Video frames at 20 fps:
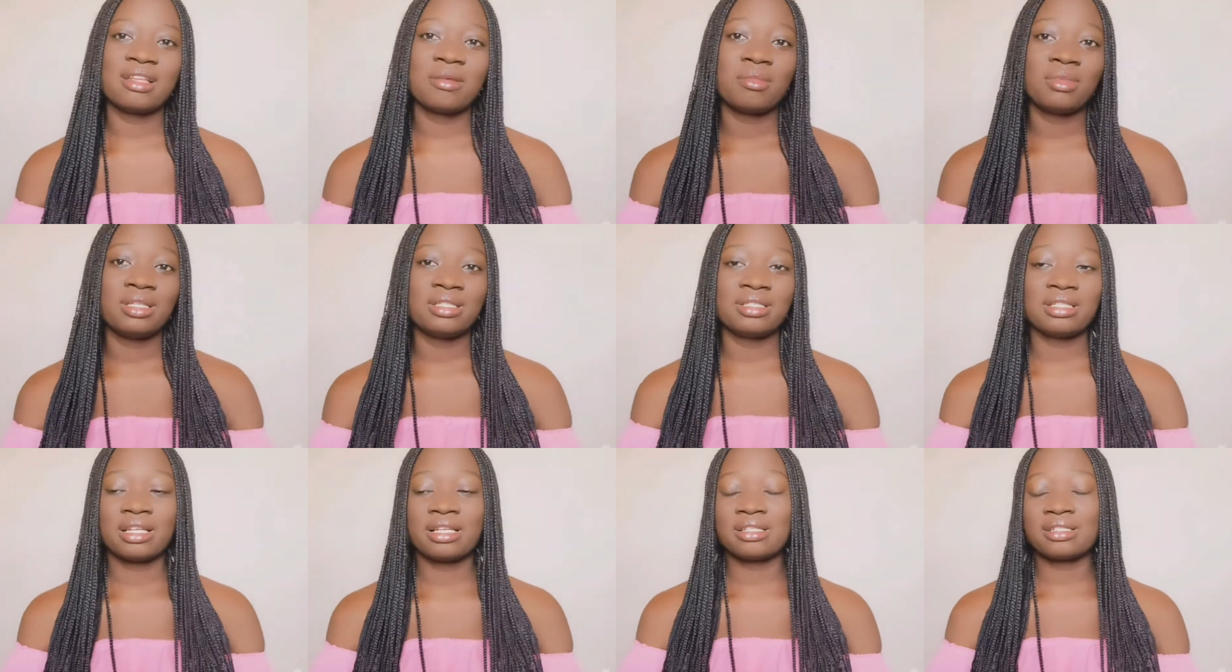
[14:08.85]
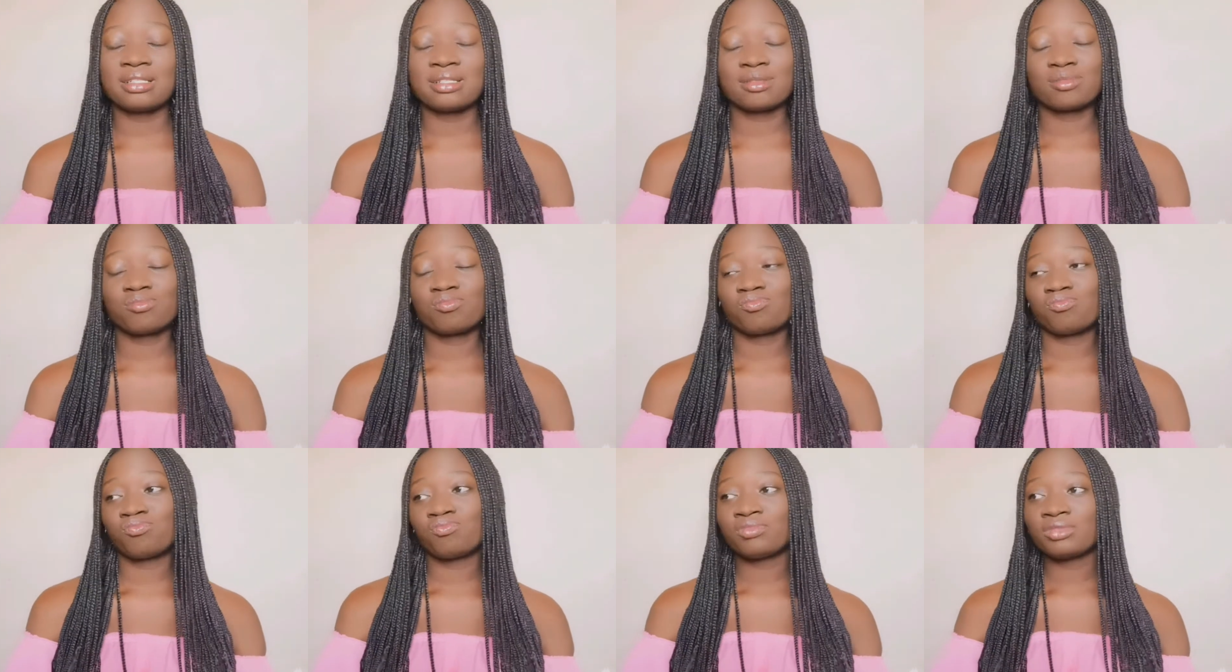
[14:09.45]
Let me just
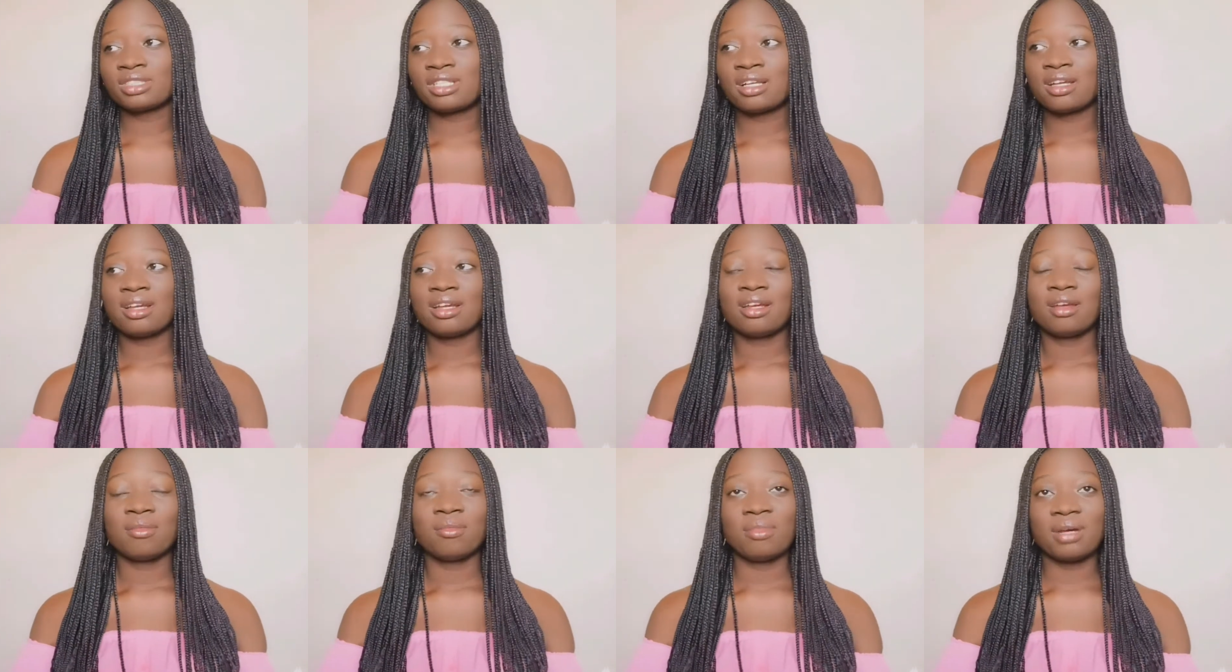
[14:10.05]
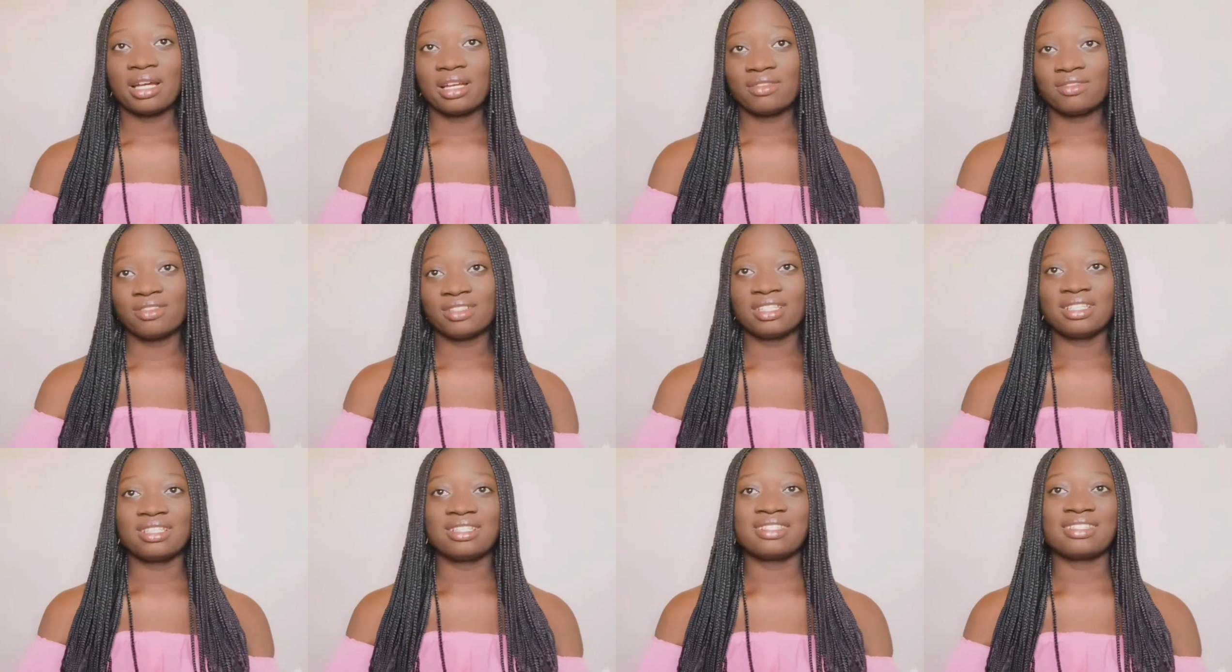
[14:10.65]
buy
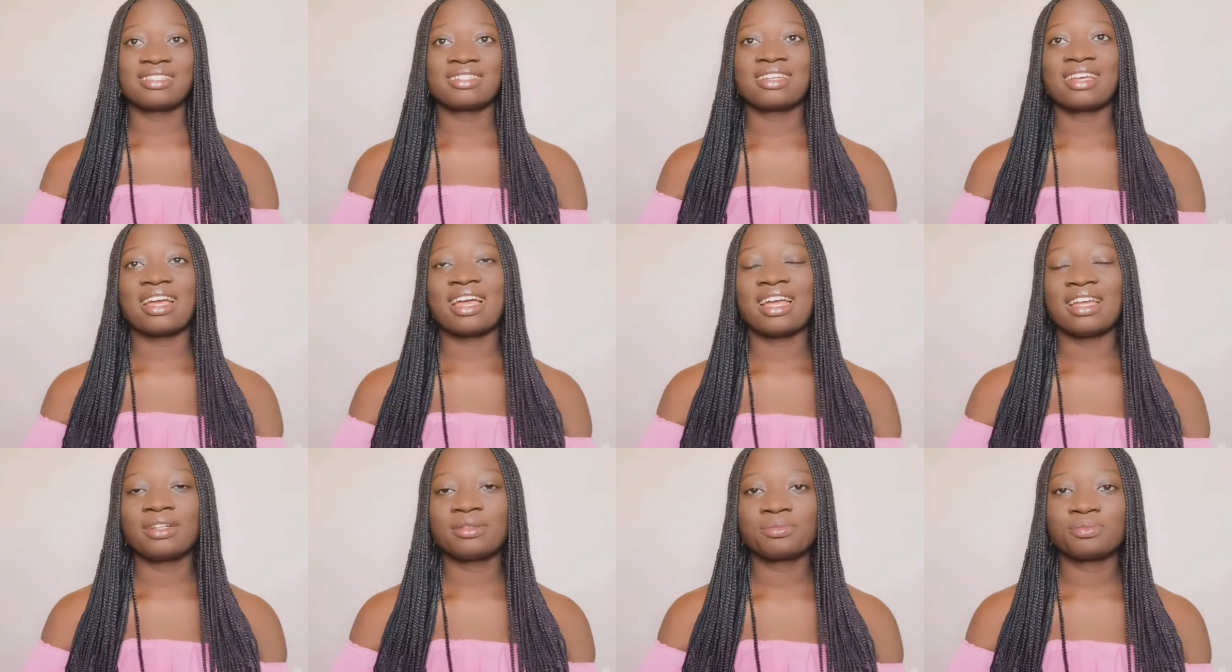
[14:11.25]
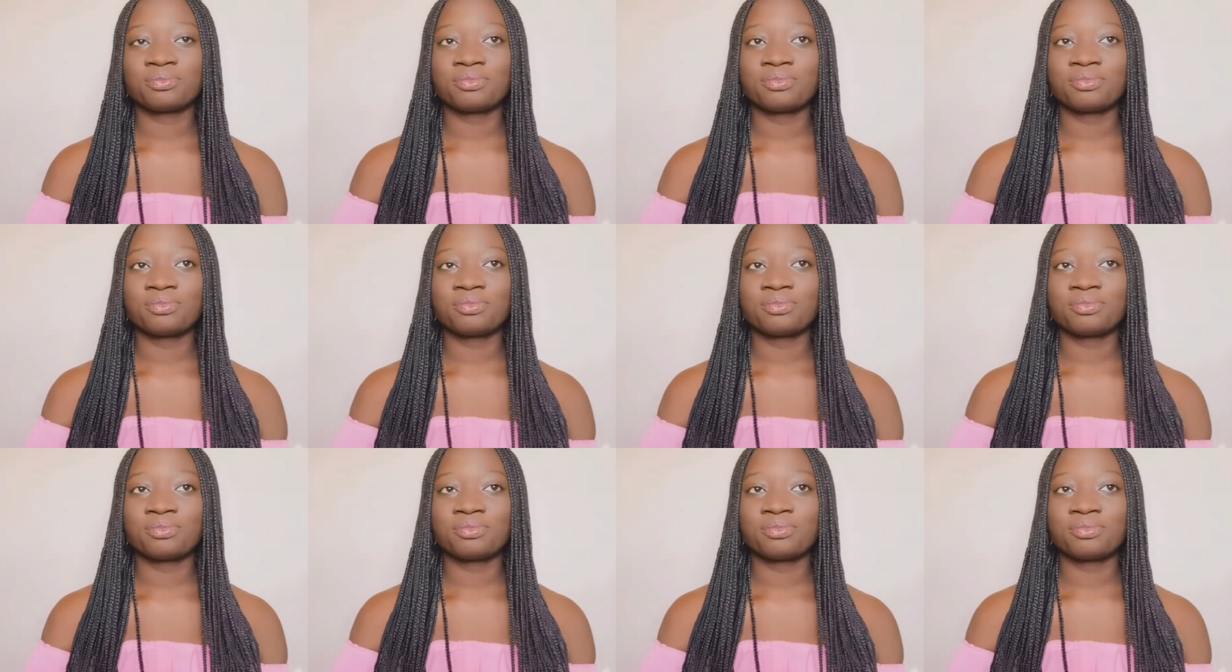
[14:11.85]
for this guy.